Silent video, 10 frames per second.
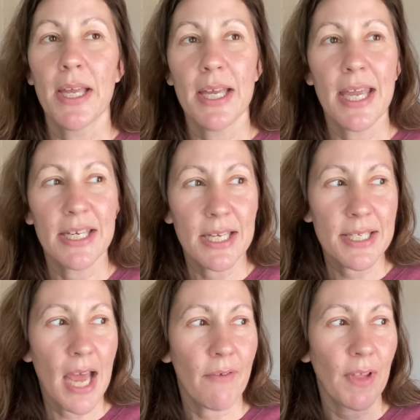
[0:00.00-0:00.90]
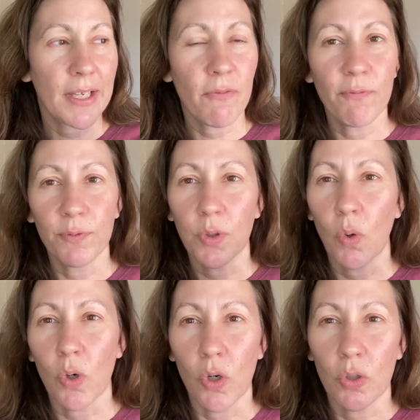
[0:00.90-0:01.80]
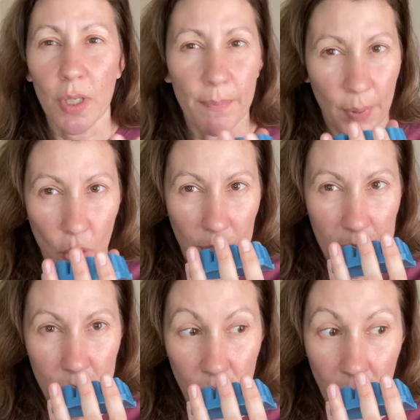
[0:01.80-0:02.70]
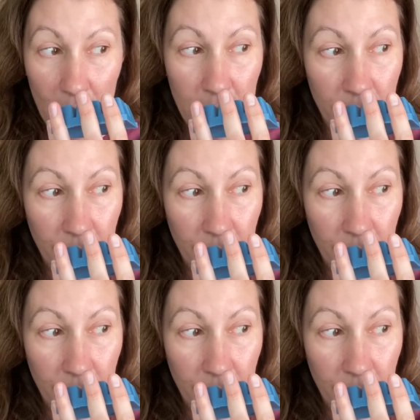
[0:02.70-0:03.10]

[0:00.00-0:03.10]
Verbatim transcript: It does have like a floral component to it.